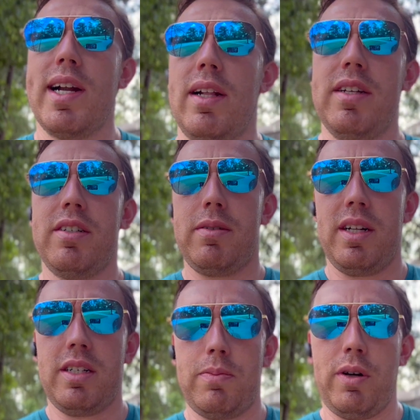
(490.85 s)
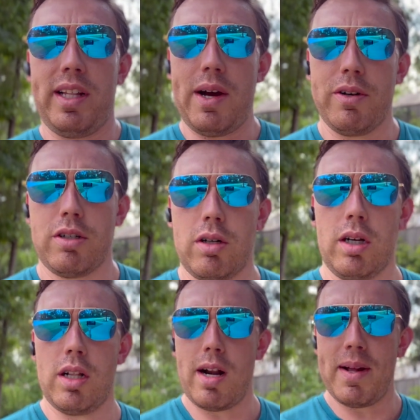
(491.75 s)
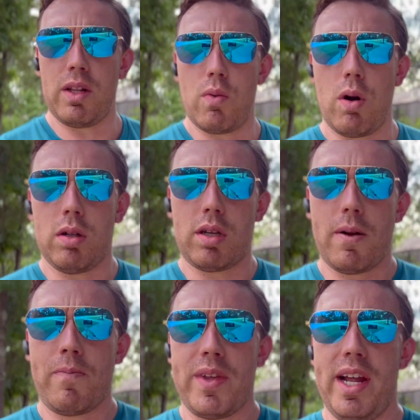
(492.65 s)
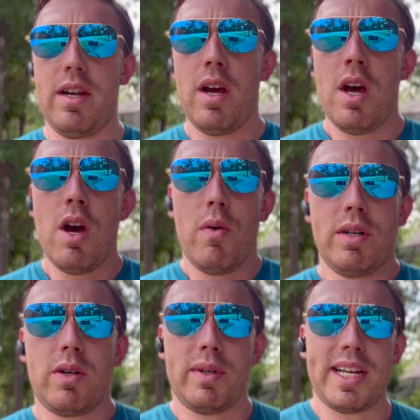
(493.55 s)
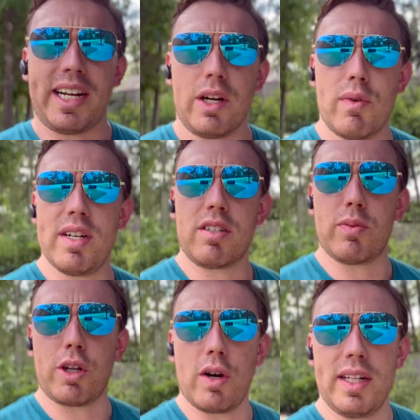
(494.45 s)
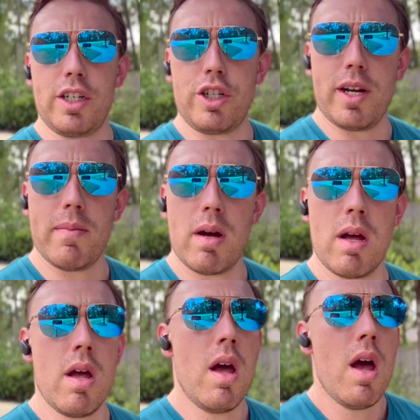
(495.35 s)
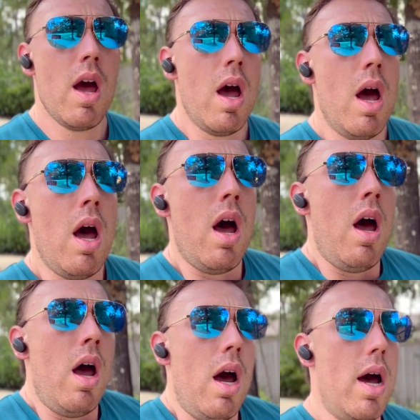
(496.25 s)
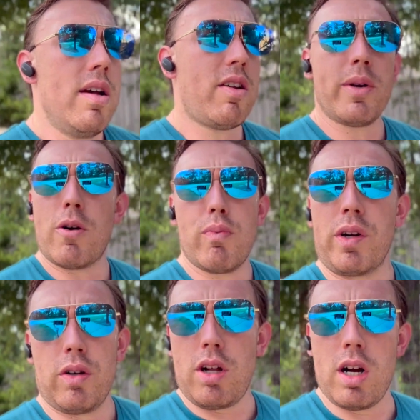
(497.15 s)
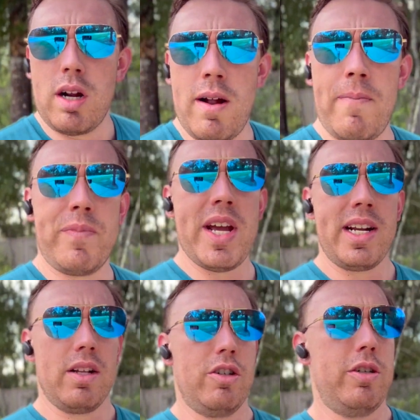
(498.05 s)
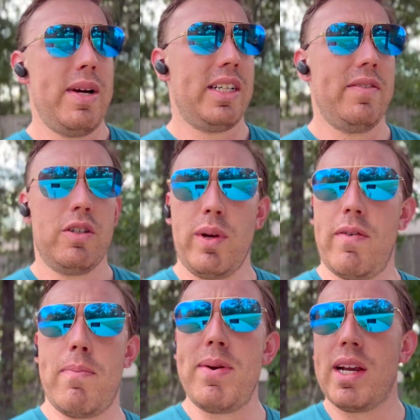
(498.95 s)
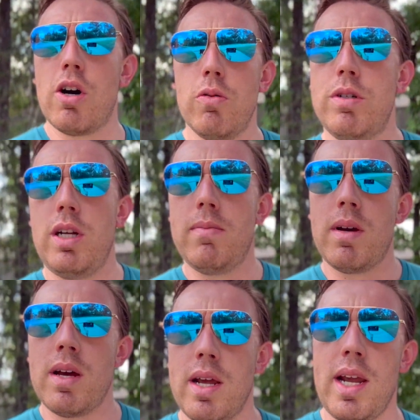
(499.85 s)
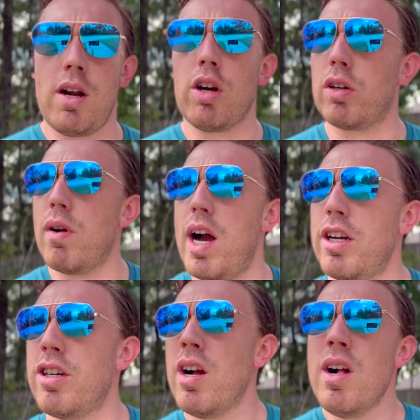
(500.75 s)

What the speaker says: Let's just put it that way. She's learning a lot about the world, and we just don't want to take any risks with her at the gym, so we don't bring her along to any of those gym activities. We have a big home gym in our garage.